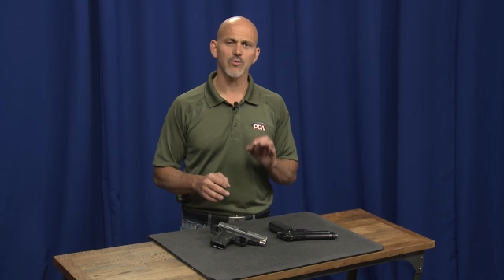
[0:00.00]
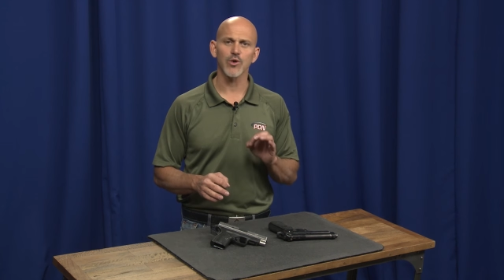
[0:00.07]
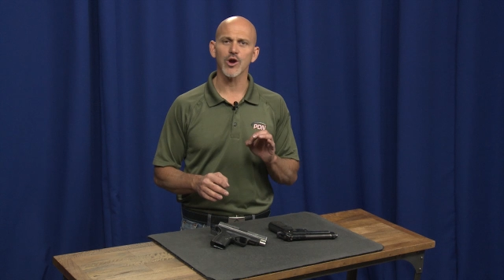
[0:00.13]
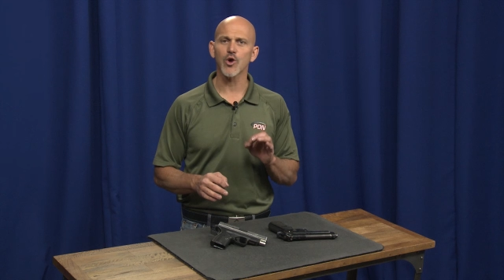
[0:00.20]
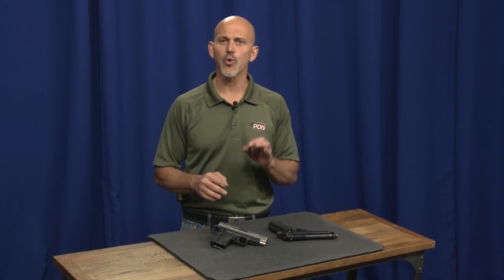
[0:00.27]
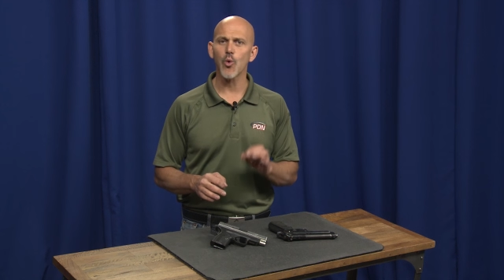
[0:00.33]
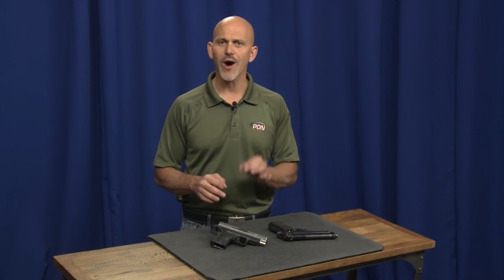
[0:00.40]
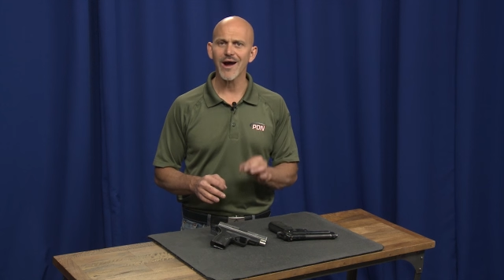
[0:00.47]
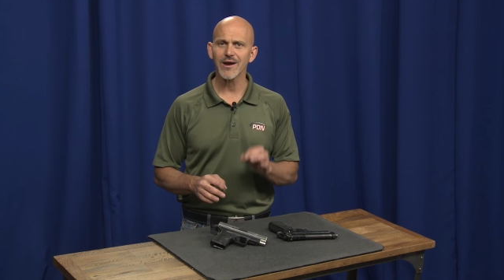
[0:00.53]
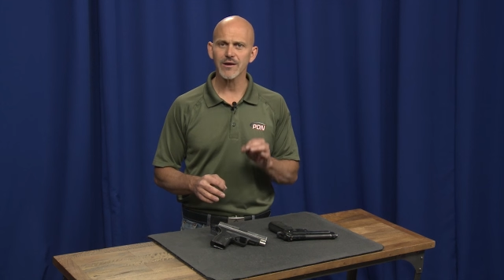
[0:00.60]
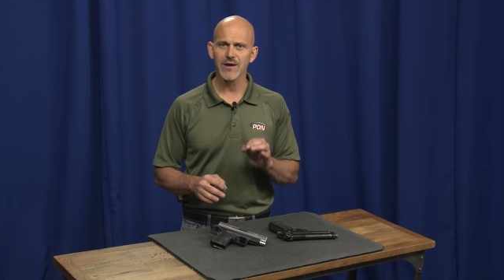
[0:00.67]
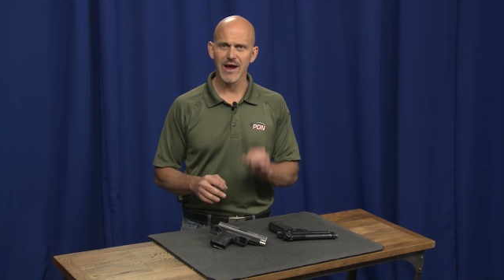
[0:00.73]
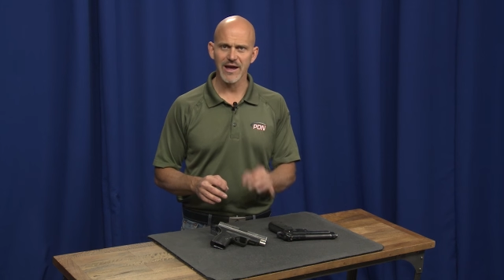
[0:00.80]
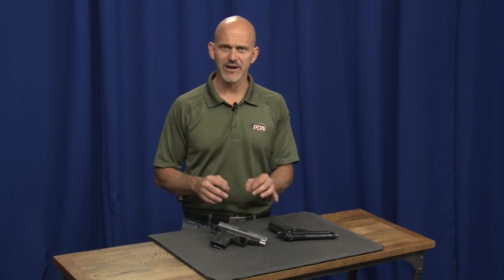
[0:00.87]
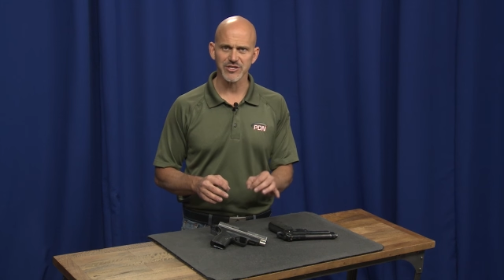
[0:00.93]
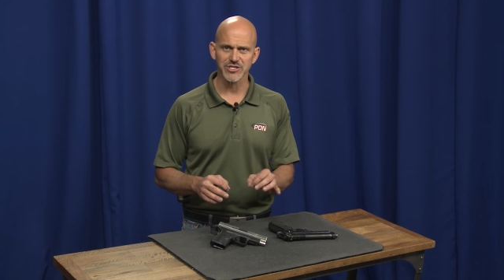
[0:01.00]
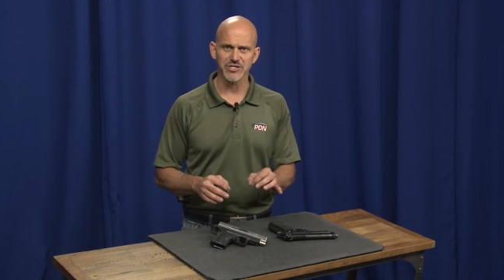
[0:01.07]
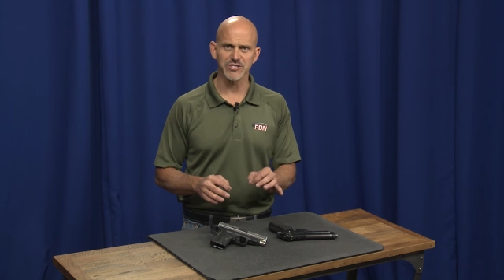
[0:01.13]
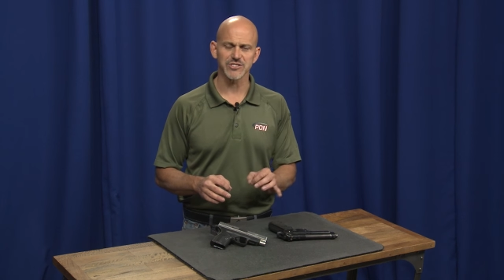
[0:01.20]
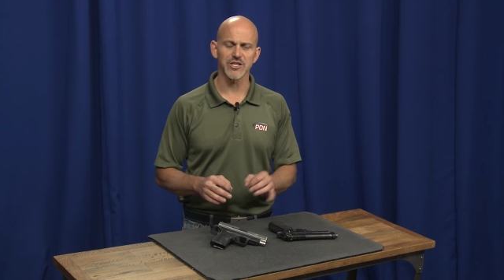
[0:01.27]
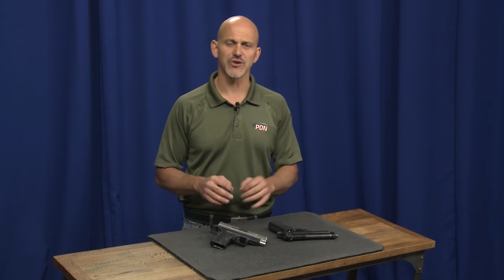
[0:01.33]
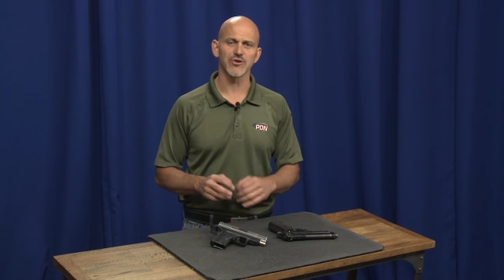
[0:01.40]
require
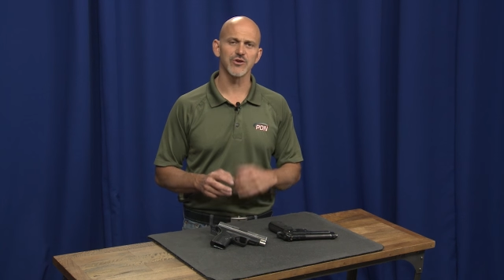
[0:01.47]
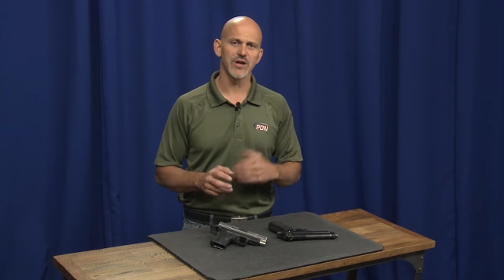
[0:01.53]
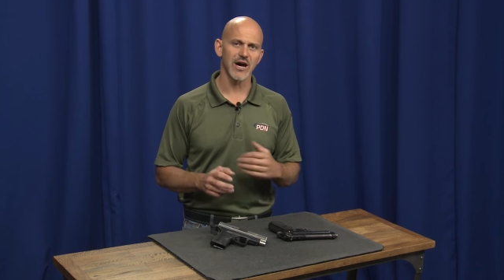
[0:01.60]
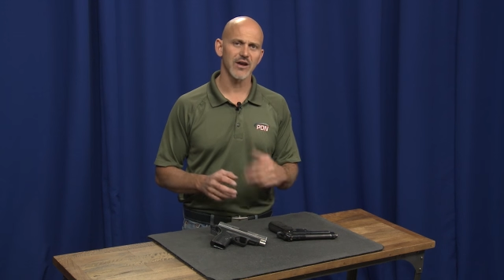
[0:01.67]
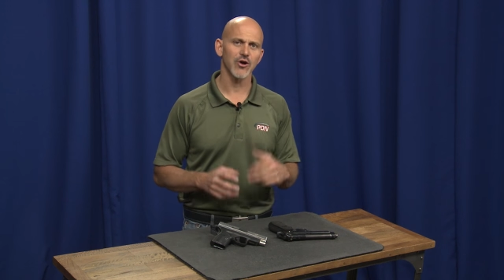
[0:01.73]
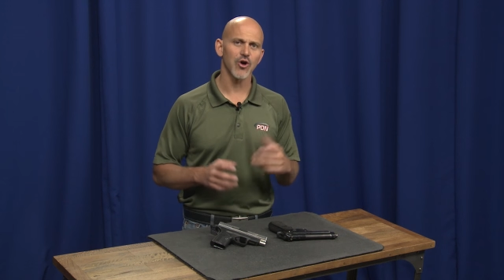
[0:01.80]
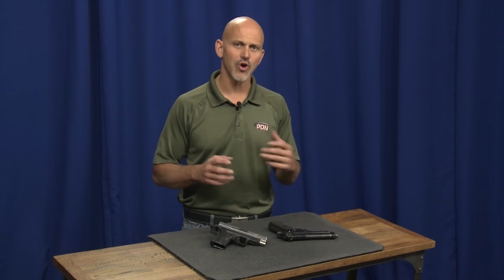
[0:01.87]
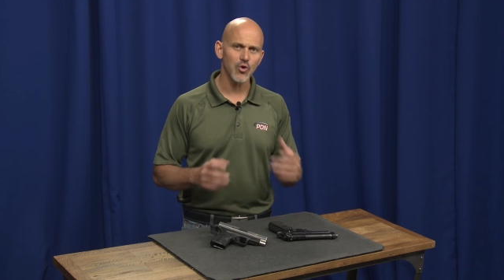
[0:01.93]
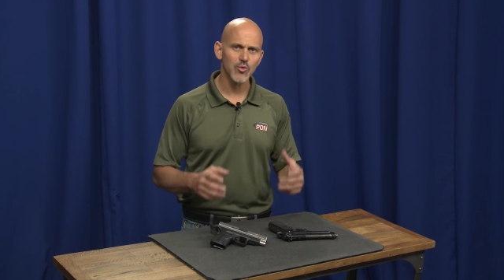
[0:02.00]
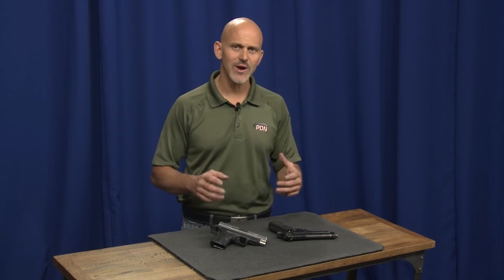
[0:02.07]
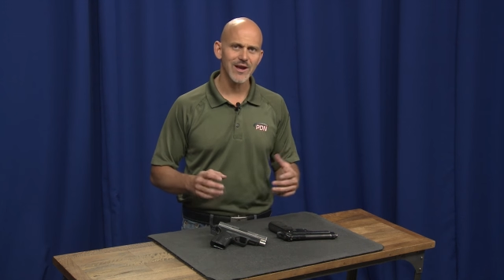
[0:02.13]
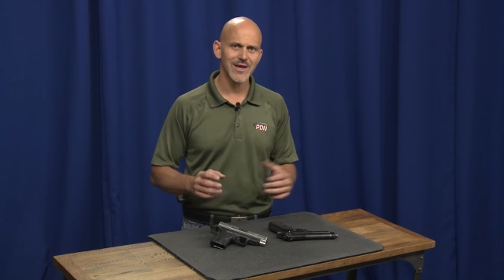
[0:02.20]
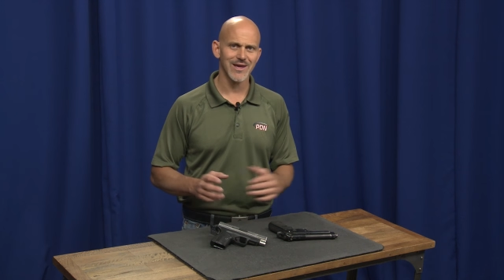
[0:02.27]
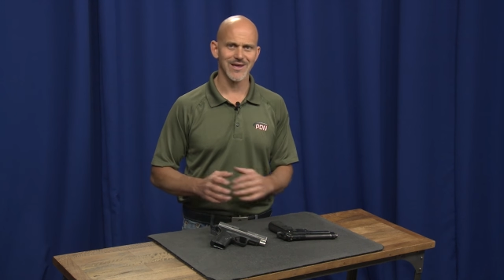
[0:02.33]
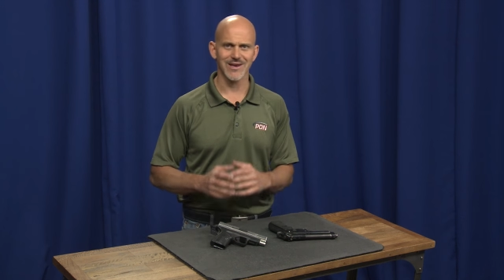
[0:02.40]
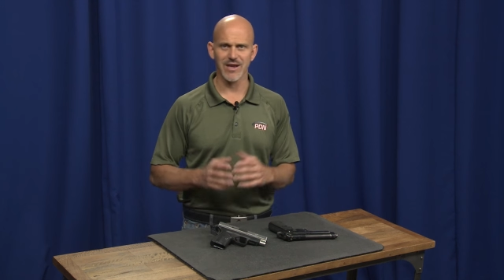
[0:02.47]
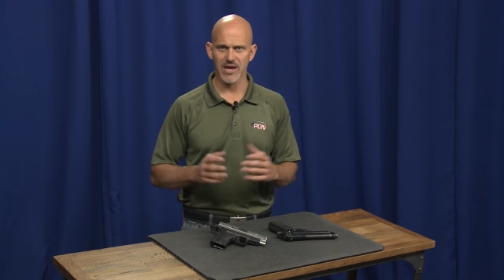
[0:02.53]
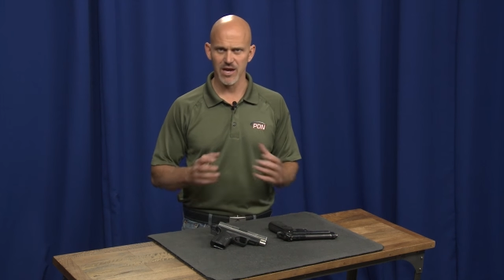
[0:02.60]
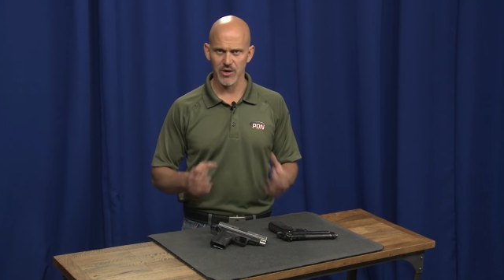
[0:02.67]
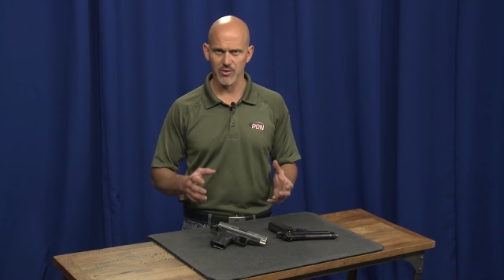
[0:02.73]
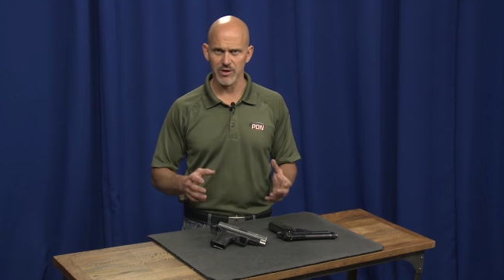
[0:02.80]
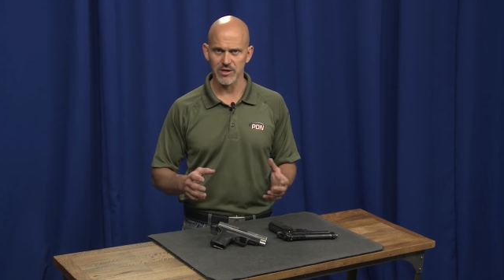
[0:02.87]
actions that are not already
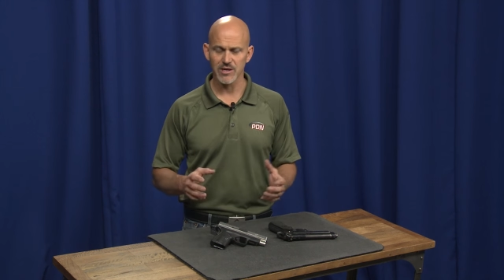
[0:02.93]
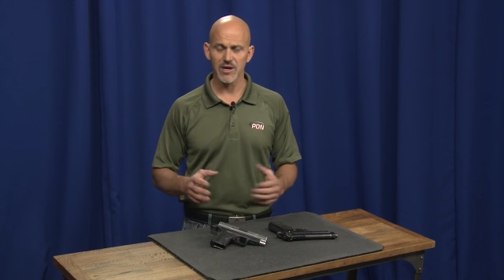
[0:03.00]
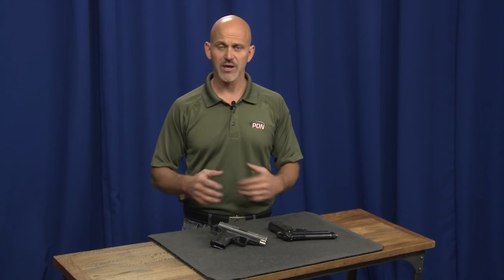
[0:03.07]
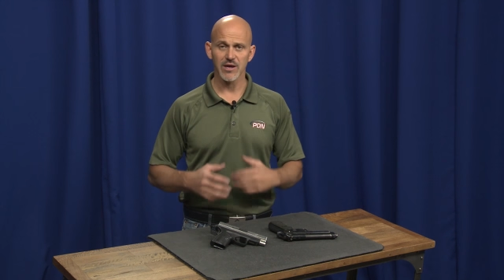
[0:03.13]
inherent